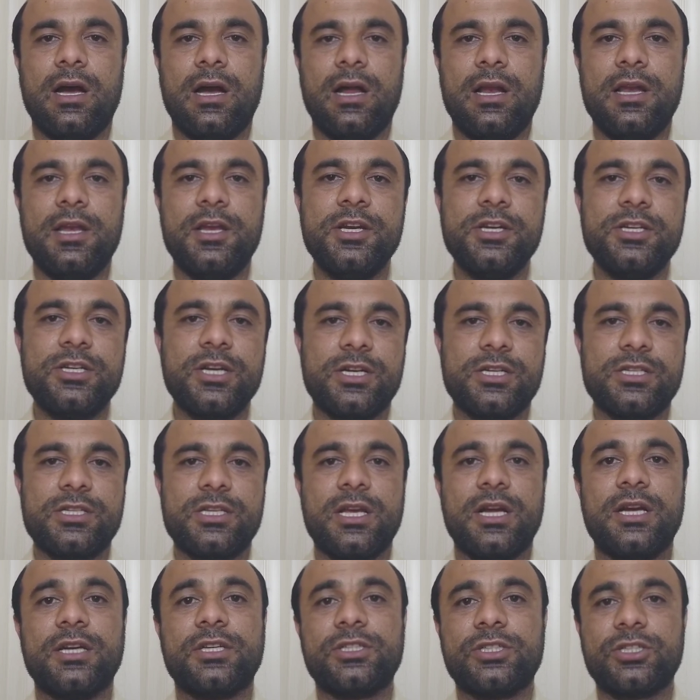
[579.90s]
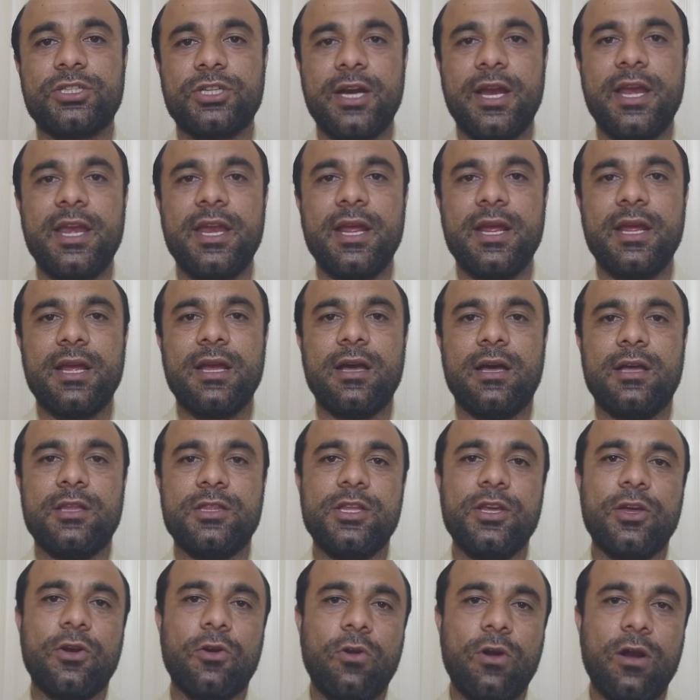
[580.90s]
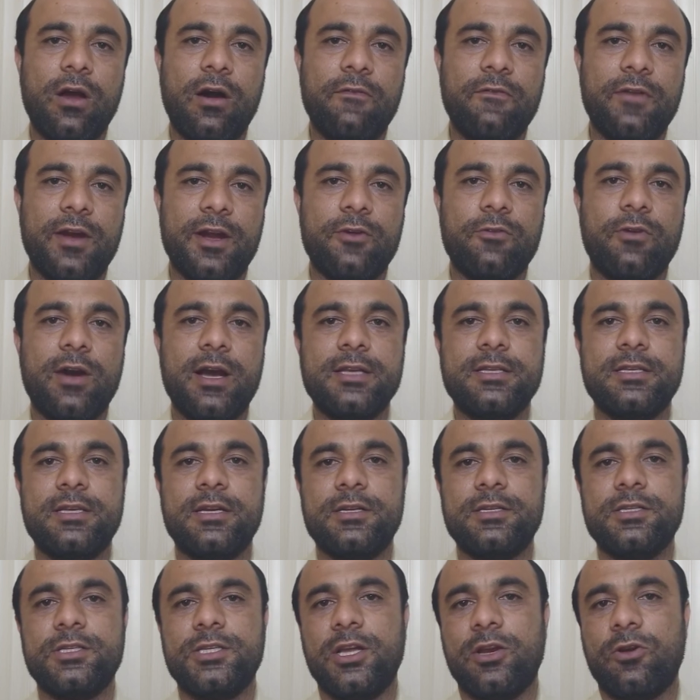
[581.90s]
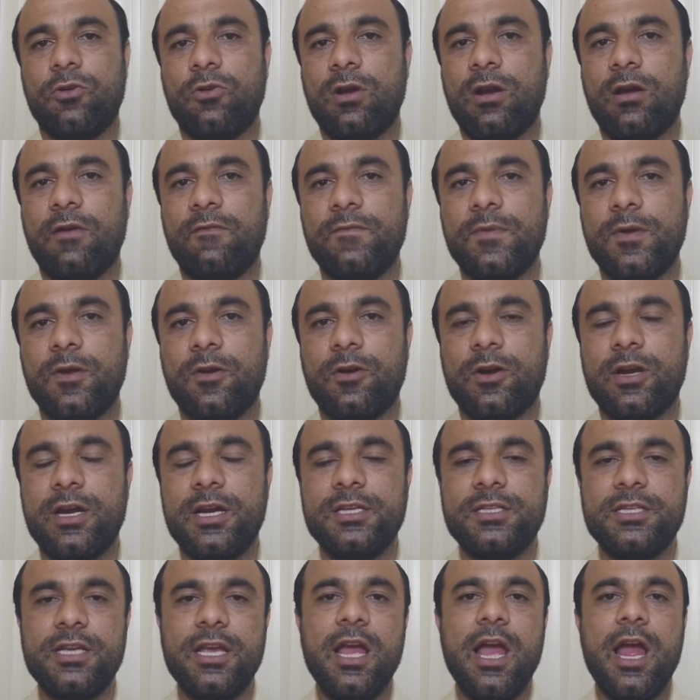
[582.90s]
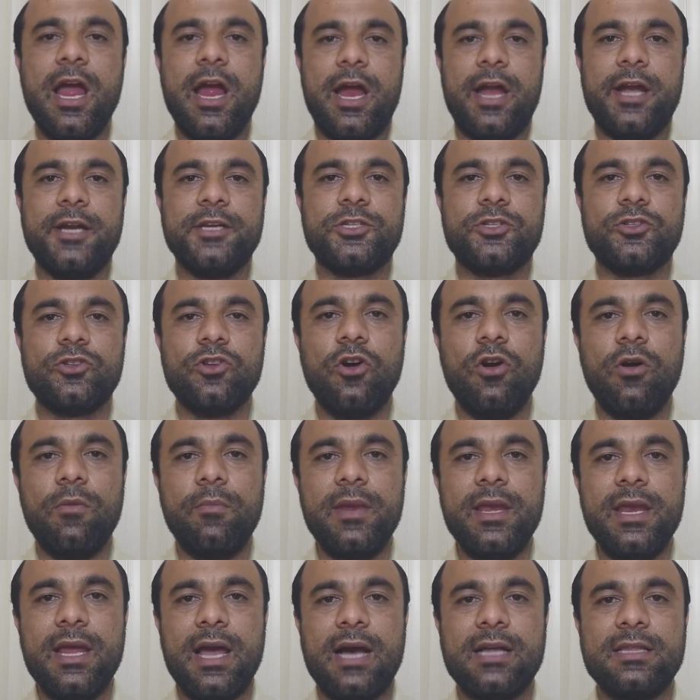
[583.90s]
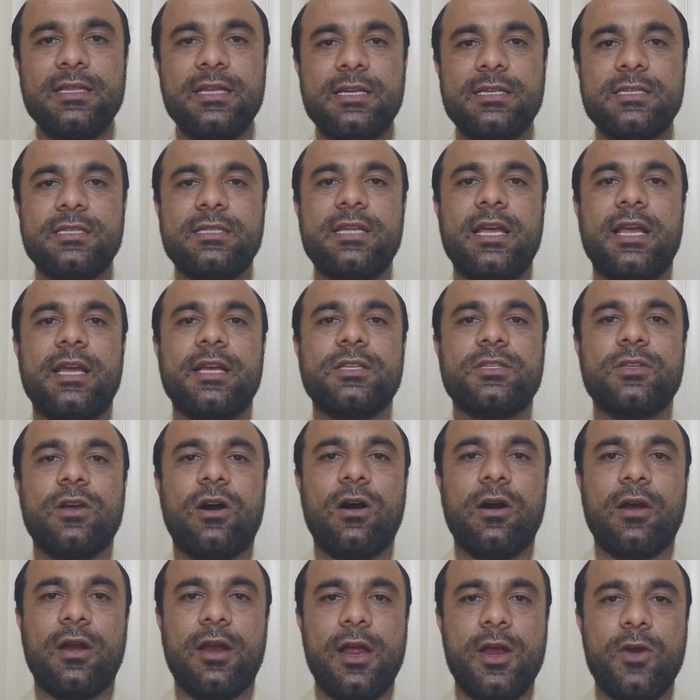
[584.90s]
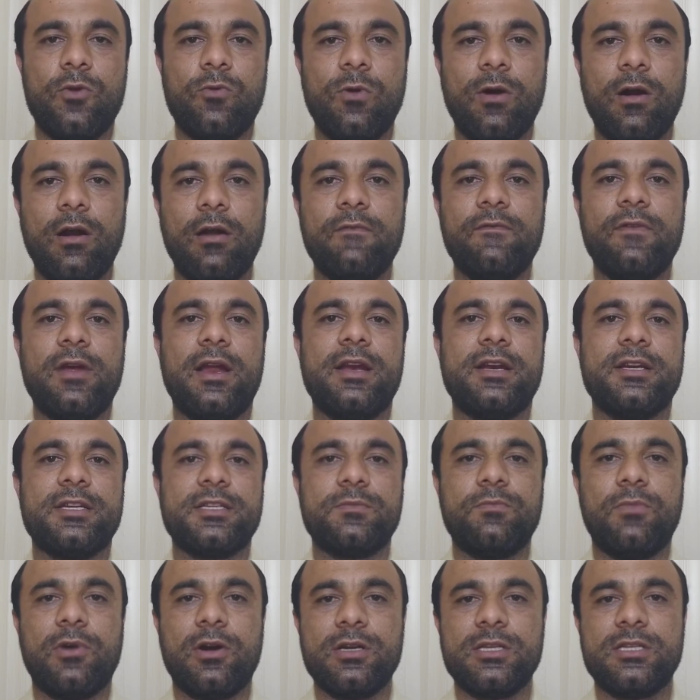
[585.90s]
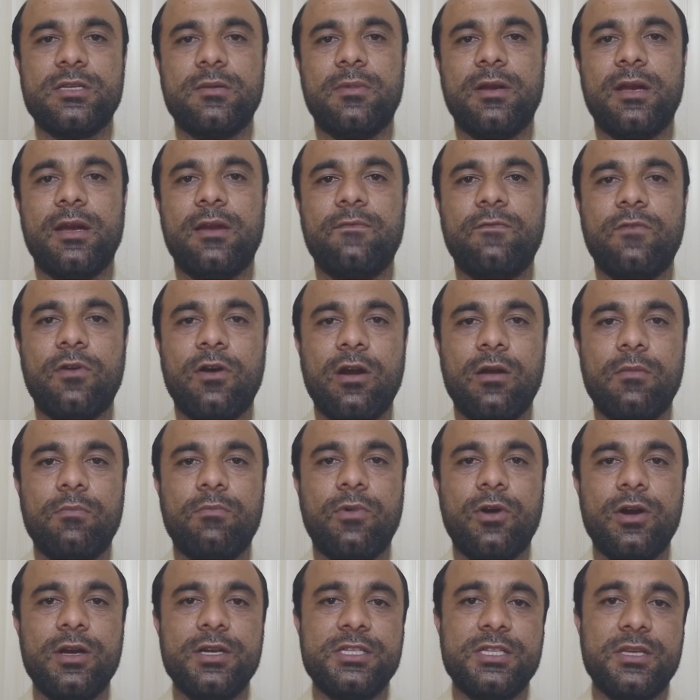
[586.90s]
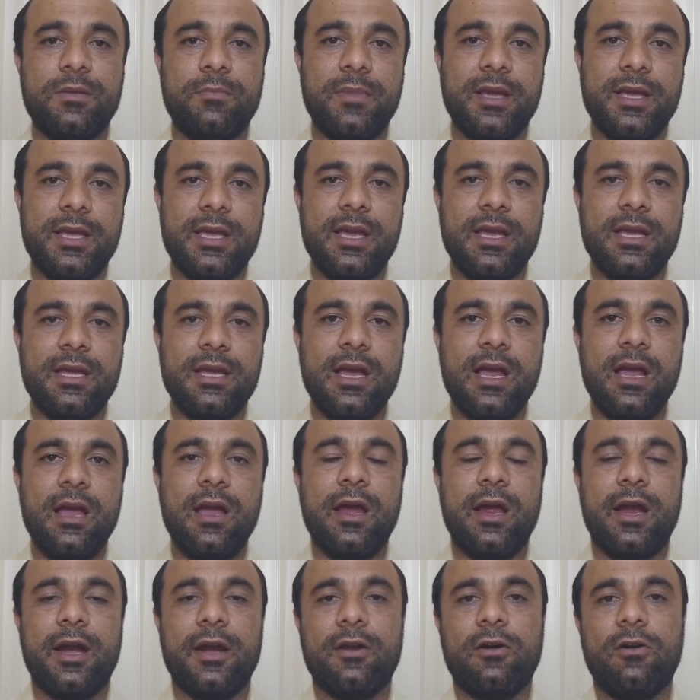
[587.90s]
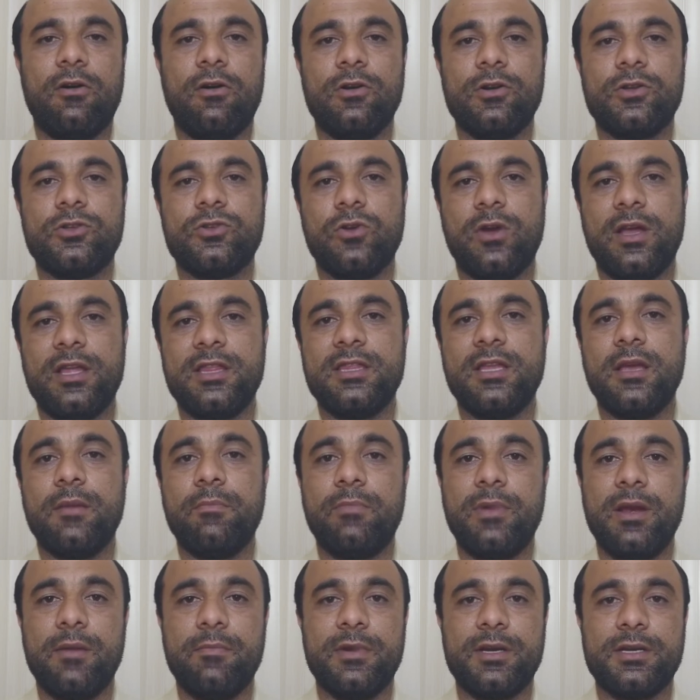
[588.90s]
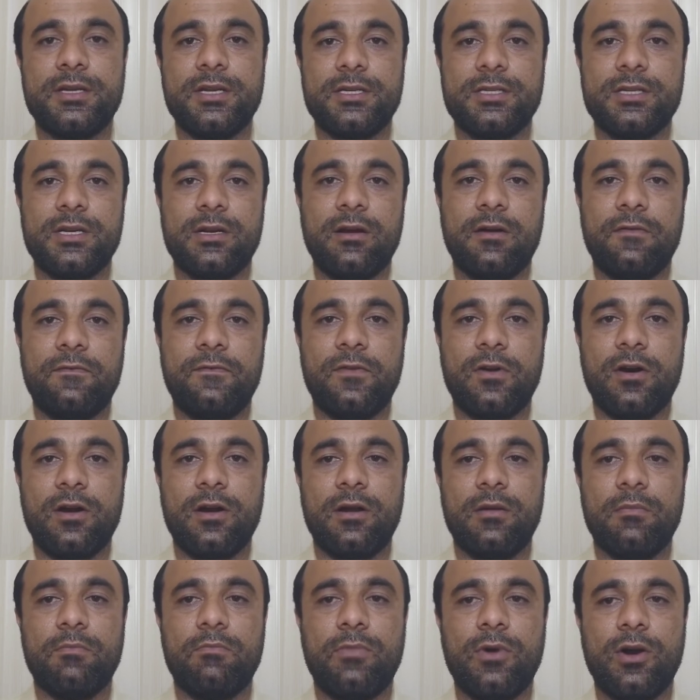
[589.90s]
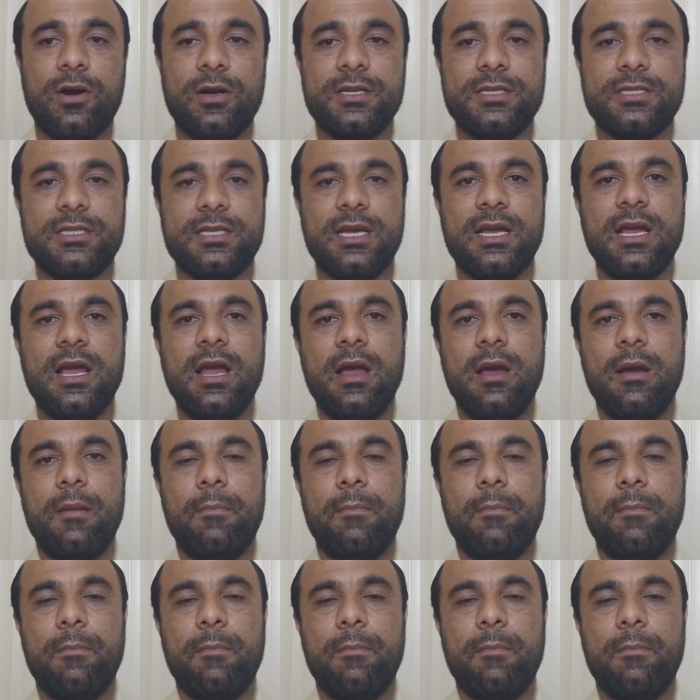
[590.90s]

leader's training, the role of advisors, the role of bureaucracy, and so many other things are involved and responsible in foreign policy making and also in the implementation of foreign policy.